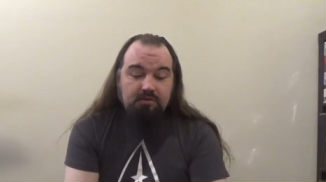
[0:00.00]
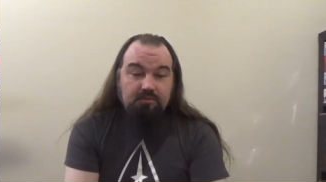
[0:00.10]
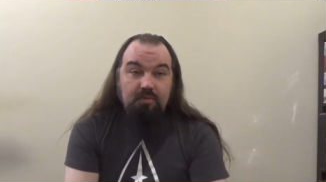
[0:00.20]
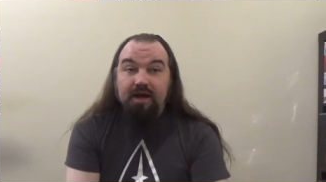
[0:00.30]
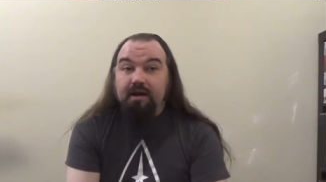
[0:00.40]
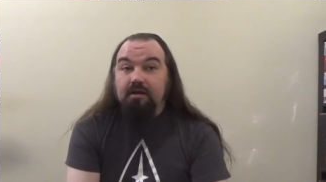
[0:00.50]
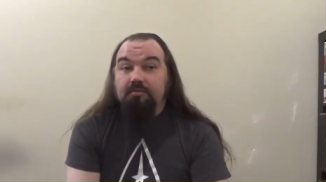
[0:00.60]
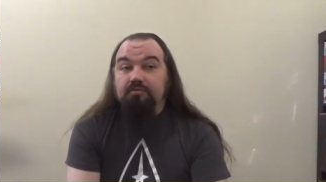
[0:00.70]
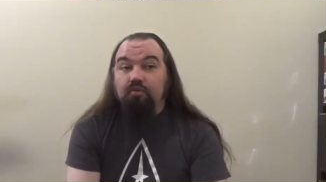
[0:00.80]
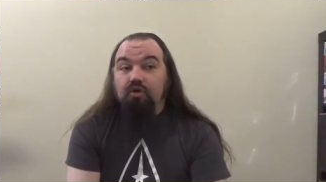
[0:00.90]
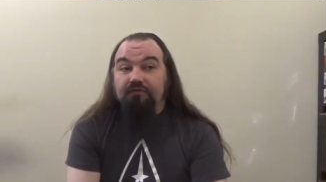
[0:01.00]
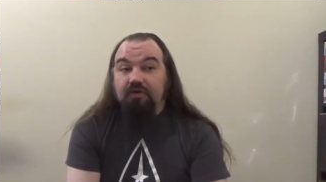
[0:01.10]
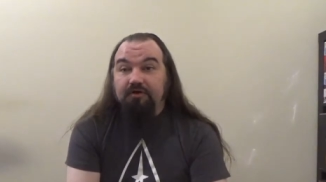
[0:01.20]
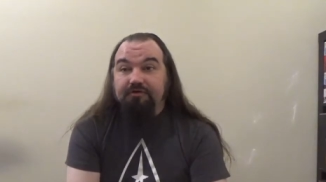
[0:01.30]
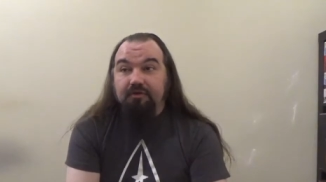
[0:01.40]
right, uh, Worf
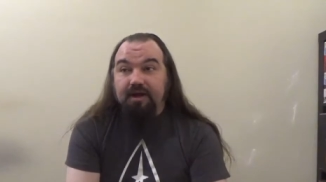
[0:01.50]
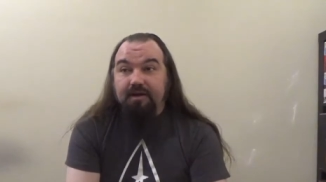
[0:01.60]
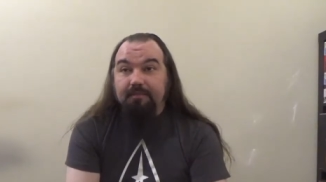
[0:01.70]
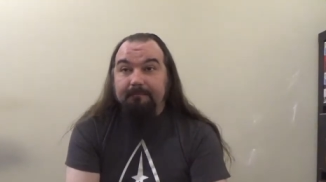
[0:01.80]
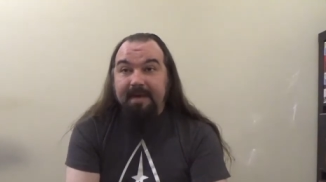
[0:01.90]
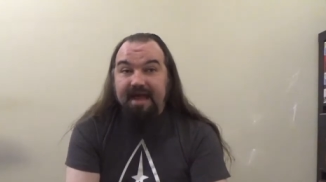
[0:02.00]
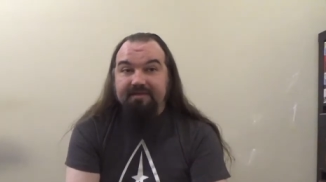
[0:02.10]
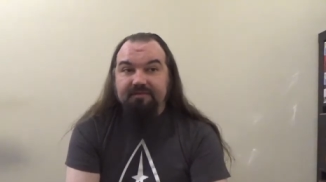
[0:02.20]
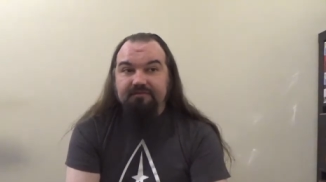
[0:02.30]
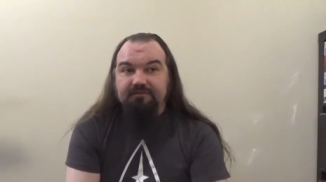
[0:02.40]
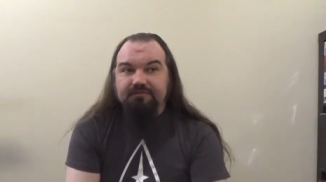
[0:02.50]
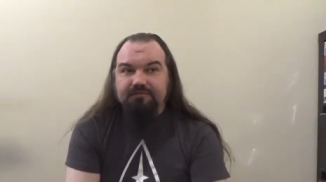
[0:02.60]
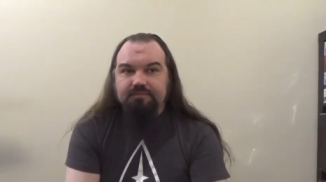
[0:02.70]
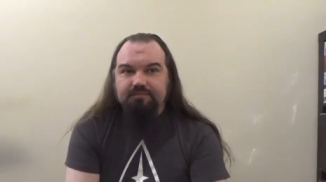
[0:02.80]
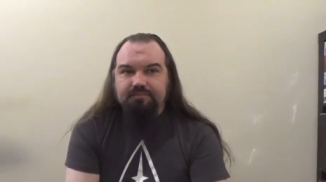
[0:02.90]
also had a massive
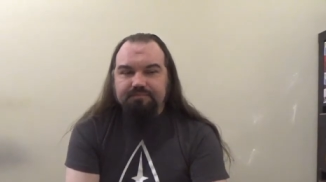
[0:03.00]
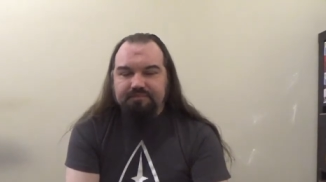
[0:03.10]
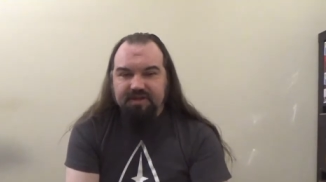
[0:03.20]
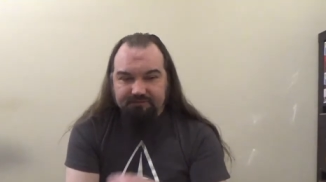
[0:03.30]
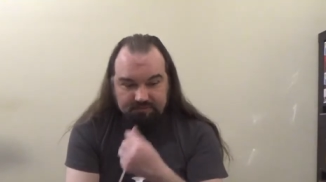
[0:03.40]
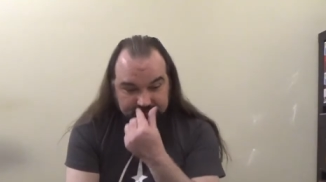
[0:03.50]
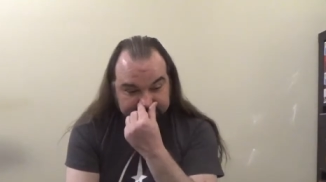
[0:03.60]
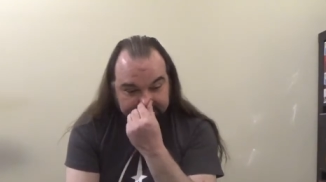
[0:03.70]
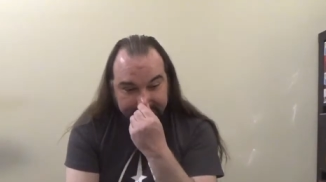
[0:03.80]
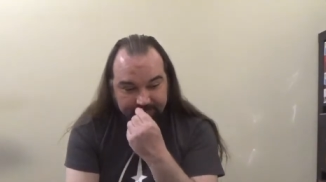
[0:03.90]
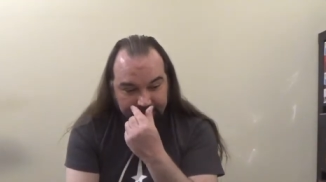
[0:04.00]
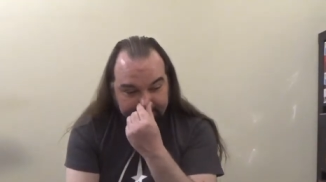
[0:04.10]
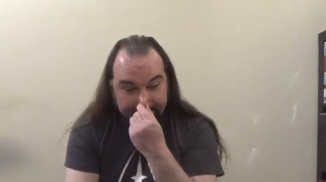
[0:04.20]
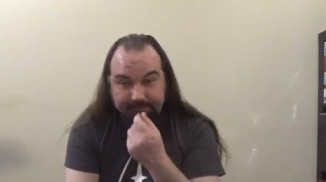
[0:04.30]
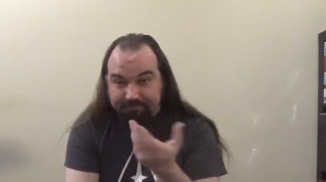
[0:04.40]
evolution into a
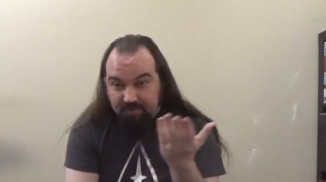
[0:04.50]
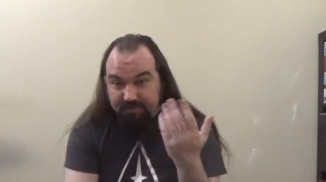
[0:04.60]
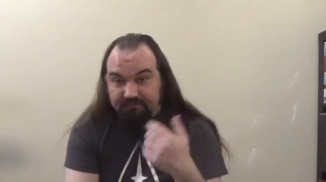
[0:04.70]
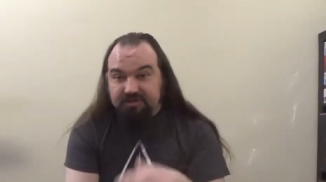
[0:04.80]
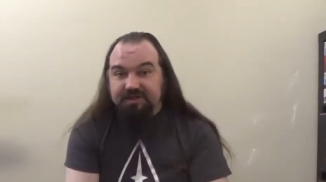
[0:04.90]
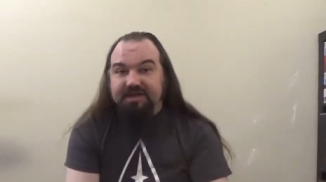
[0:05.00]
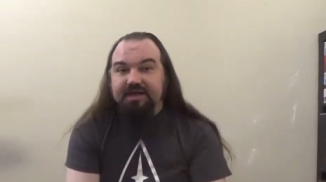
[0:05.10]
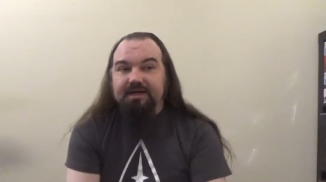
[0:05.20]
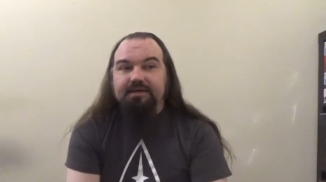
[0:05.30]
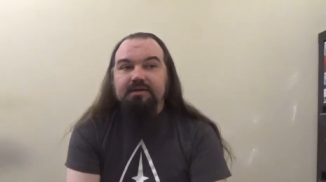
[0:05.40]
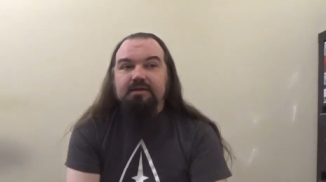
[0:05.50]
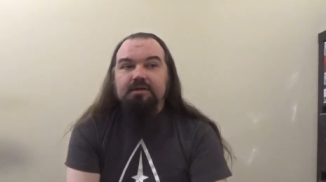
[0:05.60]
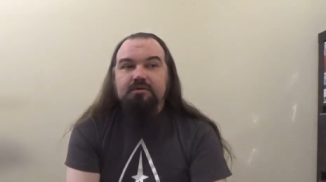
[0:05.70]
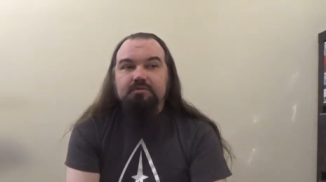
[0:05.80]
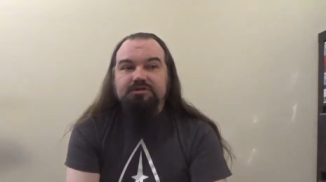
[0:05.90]
primitive Klingon,
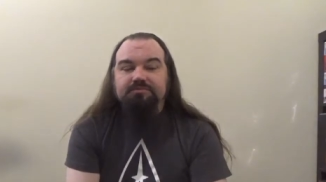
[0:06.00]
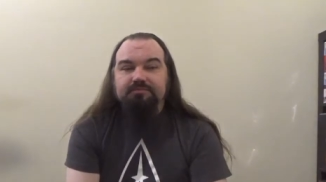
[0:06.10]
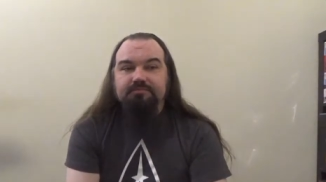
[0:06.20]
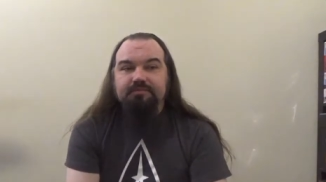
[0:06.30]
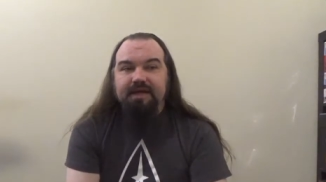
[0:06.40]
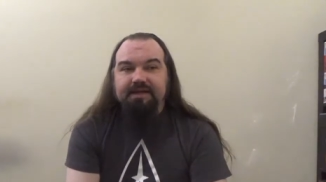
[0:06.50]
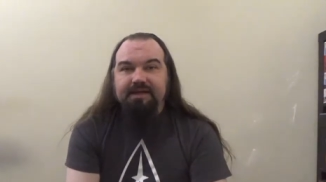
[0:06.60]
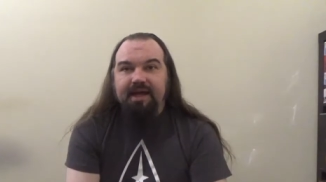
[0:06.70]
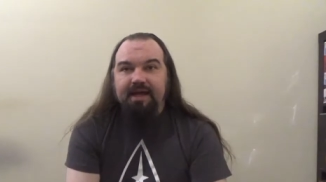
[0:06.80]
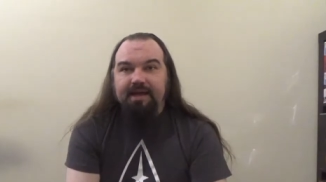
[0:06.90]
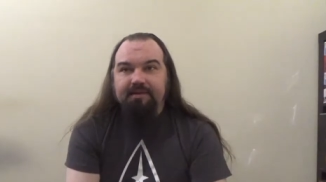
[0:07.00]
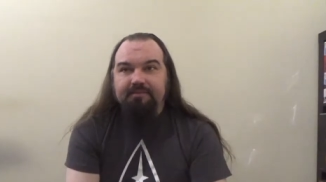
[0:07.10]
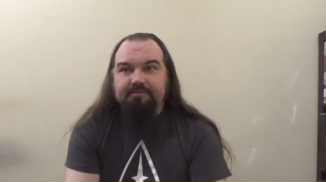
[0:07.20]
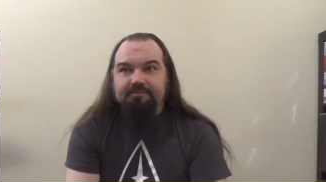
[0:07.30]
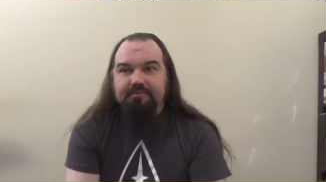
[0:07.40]
which meant he had
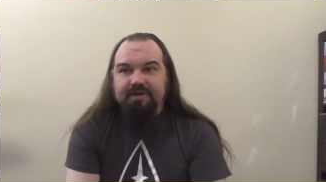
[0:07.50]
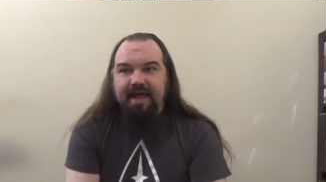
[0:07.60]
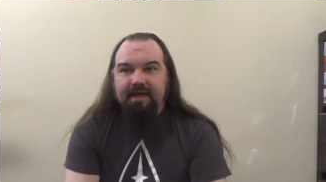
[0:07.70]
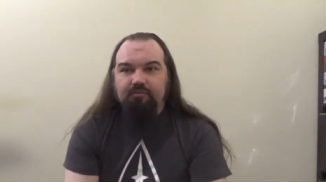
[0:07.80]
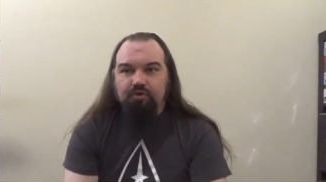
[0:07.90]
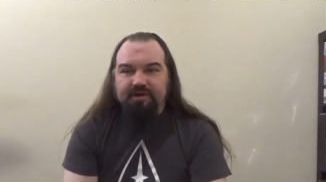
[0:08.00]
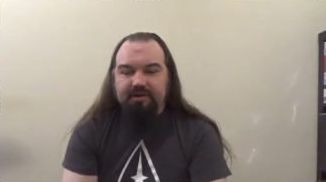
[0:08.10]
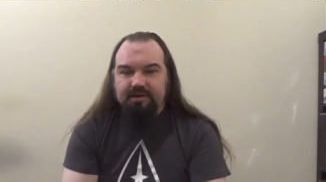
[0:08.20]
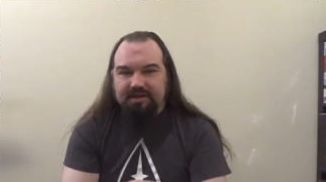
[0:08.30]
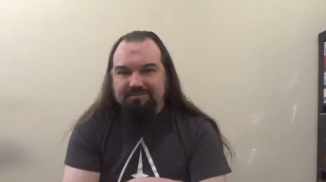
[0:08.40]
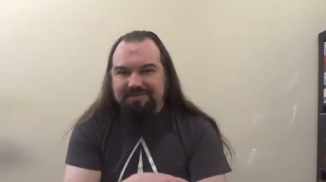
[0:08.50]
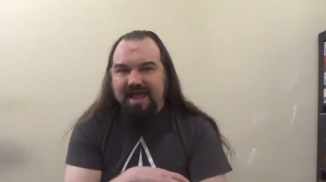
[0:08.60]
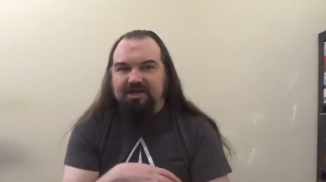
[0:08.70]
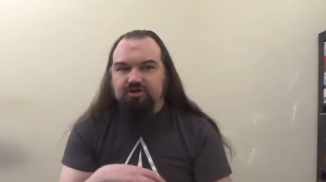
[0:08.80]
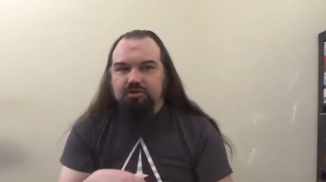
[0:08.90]
nat more like
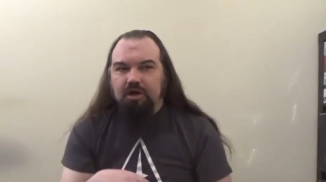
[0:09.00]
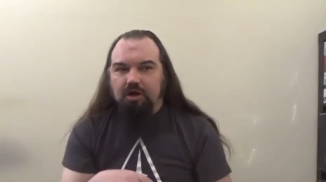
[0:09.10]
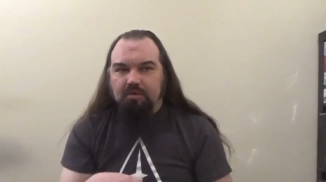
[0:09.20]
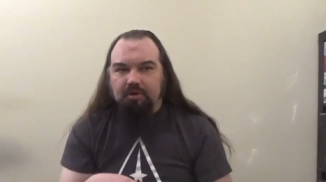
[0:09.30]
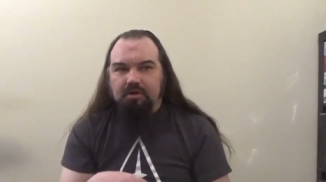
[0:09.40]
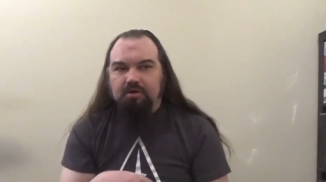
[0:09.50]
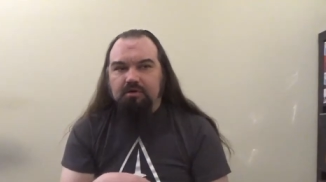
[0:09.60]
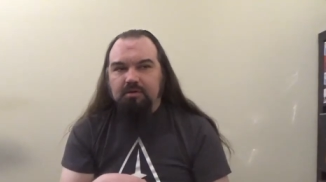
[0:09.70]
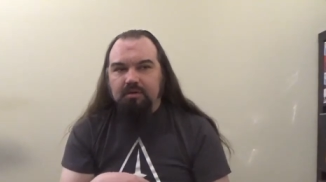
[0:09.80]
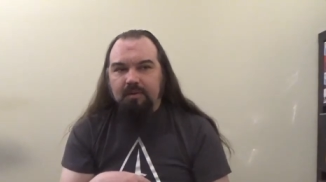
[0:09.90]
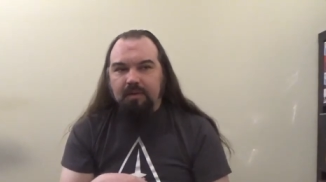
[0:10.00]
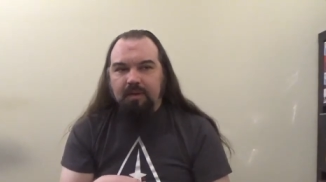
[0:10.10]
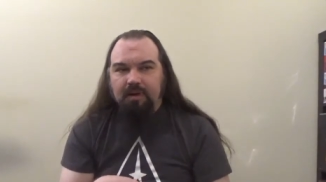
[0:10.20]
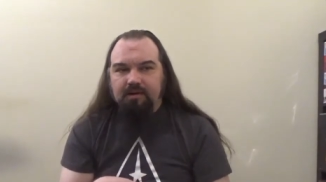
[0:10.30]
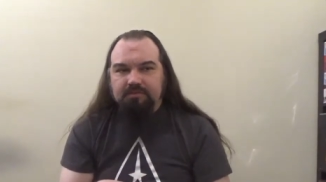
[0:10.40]
natural armor
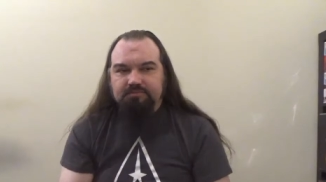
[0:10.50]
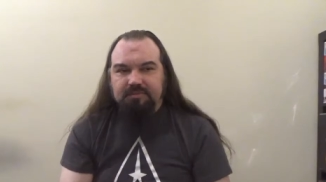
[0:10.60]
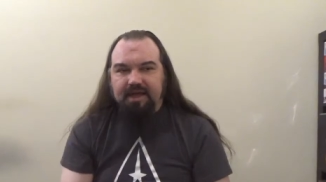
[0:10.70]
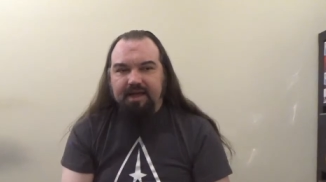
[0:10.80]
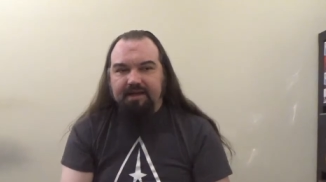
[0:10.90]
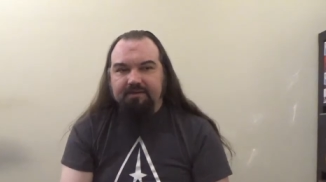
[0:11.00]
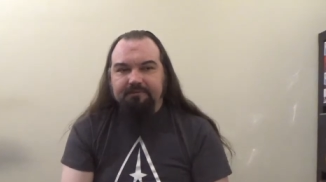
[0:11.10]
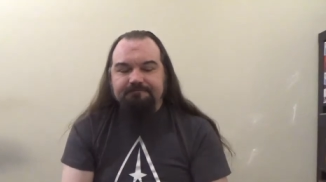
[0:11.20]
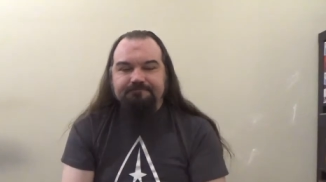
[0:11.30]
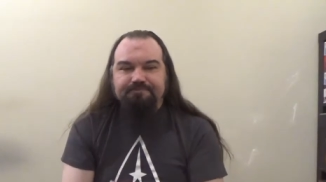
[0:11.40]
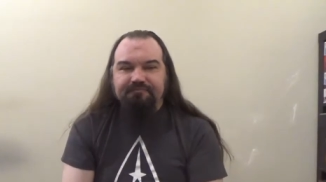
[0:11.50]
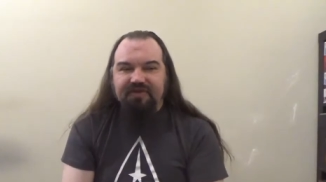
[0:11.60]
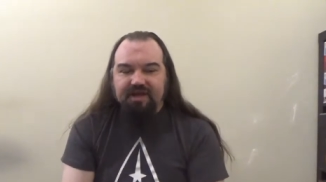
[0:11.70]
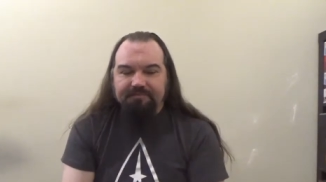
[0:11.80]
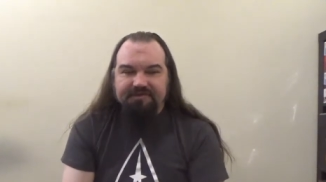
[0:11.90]
and
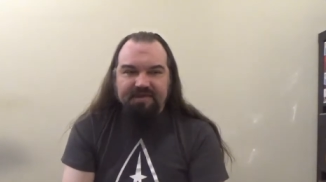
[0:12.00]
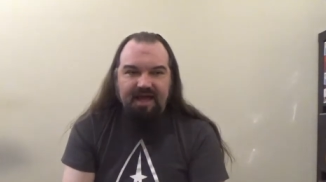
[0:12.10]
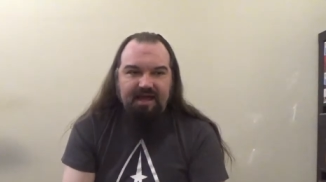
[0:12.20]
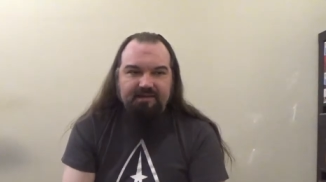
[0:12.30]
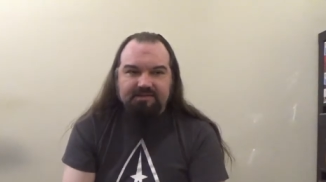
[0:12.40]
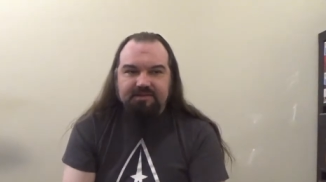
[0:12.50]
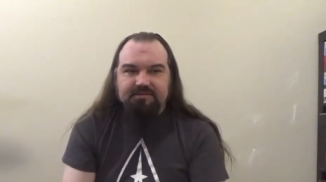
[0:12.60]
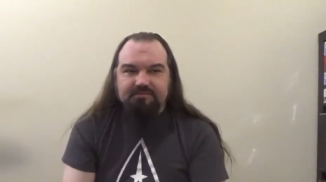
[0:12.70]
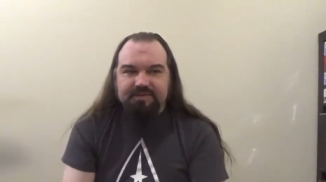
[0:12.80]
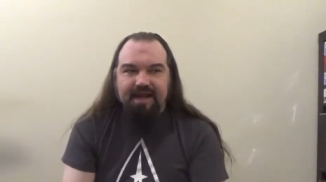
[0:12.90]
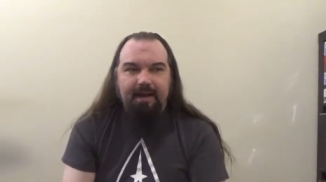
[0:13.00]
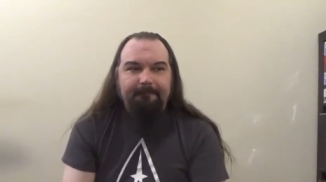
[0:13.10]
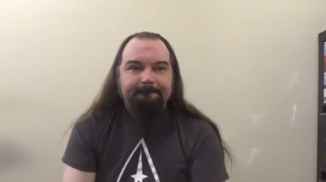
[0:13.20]
venom sacs, and yeah.